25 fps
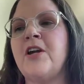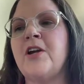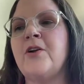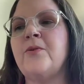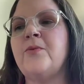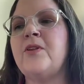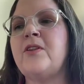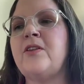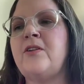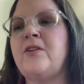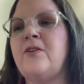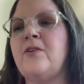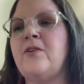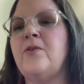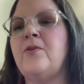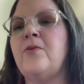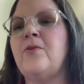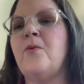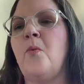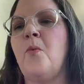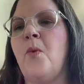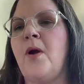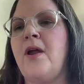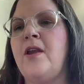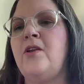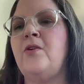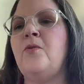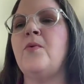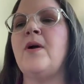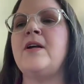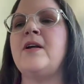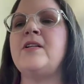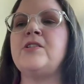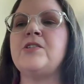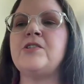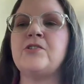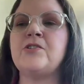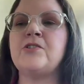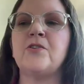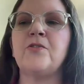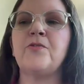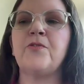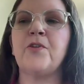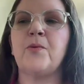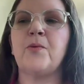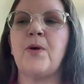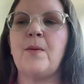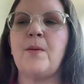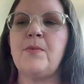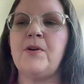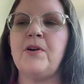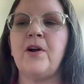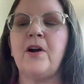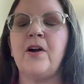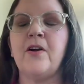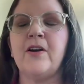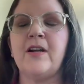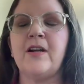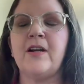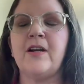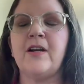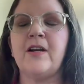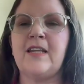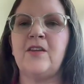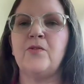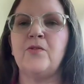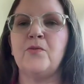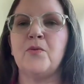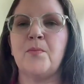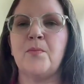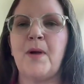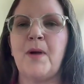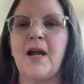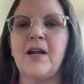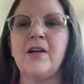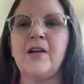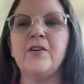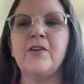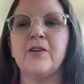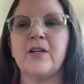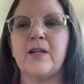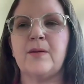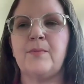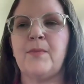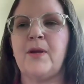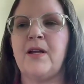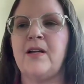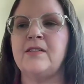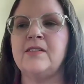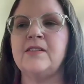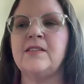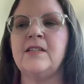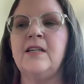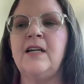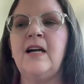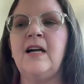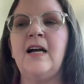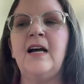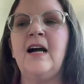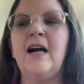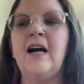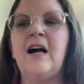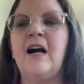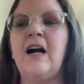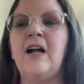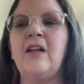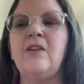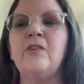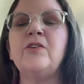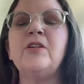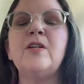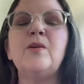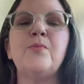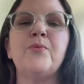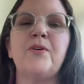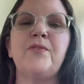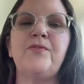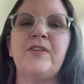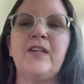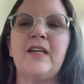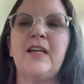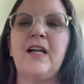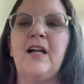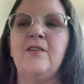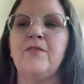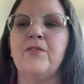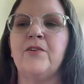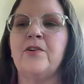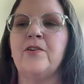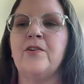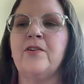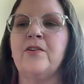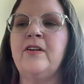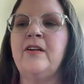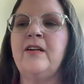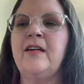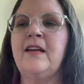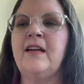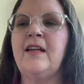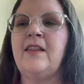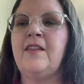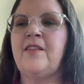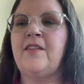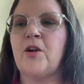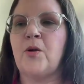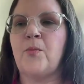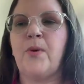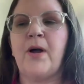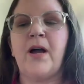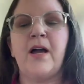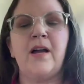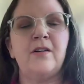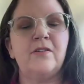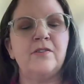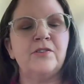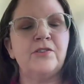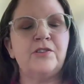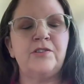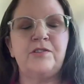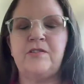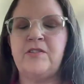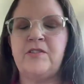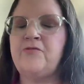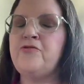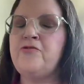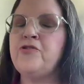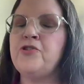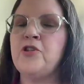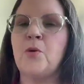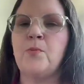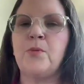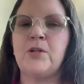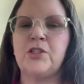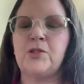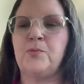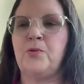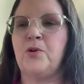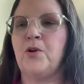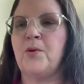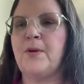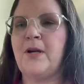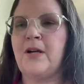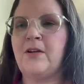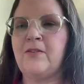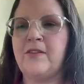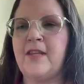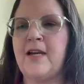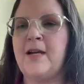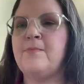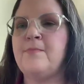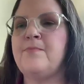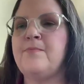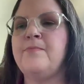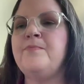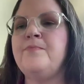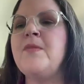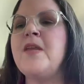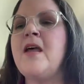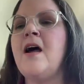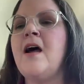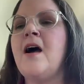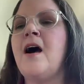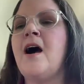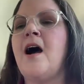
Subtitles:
shared with you when you registered for the webinar in the reminder emails, I'll only briefly cover their bios, so much more about them.